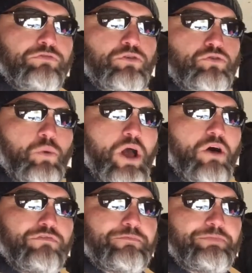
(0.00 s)
of
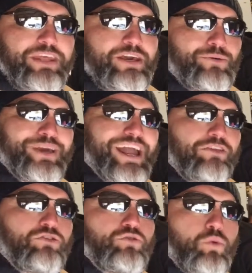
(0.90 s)
212. We got
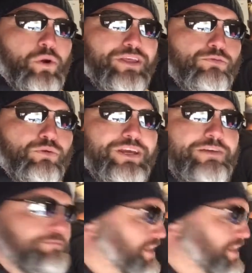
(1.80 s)
it 223.